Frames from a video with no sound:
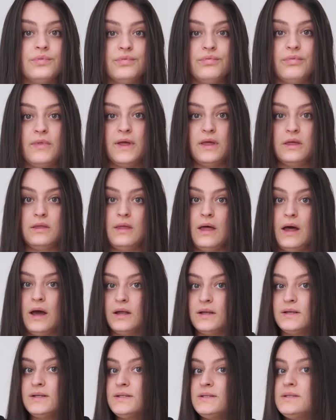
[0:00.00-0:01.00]
Like
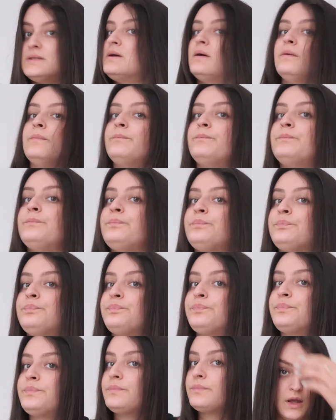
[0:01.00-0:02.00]
that.
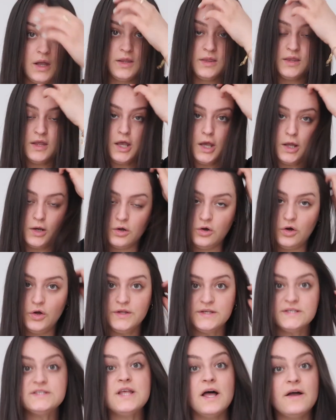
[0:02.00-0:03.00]
And then all
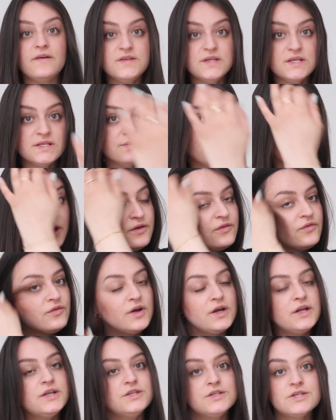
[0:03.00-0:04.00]
that's left is my
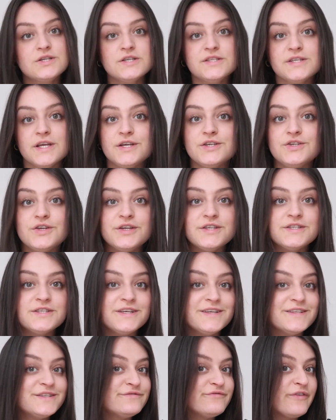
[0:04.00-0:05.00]
fringe, because as you can
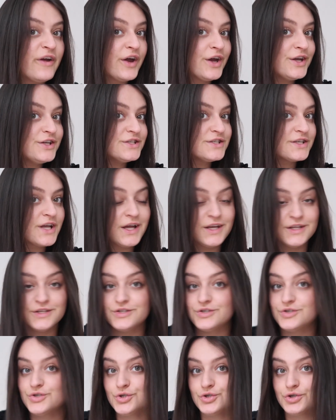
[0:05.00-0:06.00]
see it's very just kind of
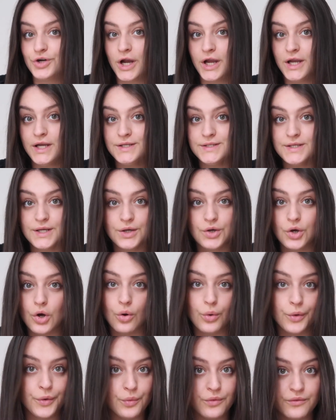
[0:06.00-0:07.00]
straight and
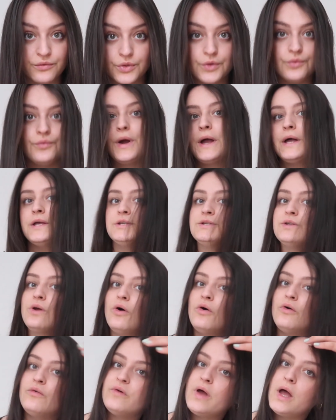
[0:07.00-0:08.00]
going with the rest
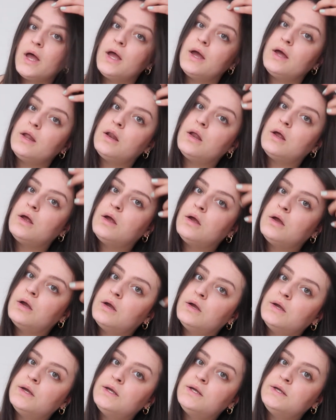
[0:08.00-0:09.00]
of it.
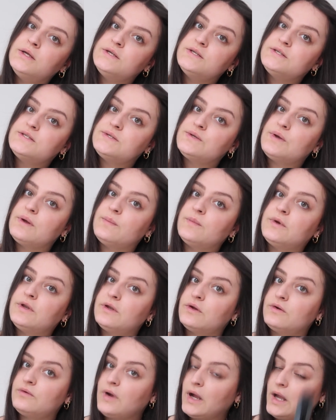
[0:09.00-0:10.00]
So I'm
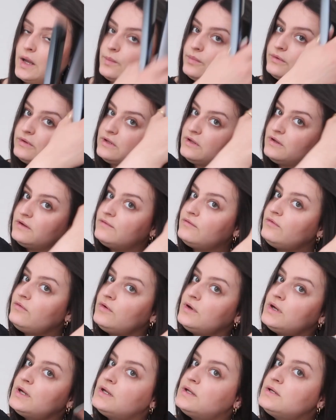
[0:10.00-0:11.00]
gonna grab the
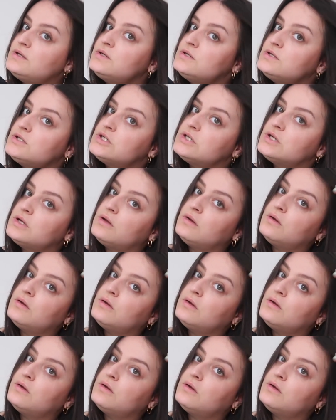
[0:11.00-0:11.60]
fringe.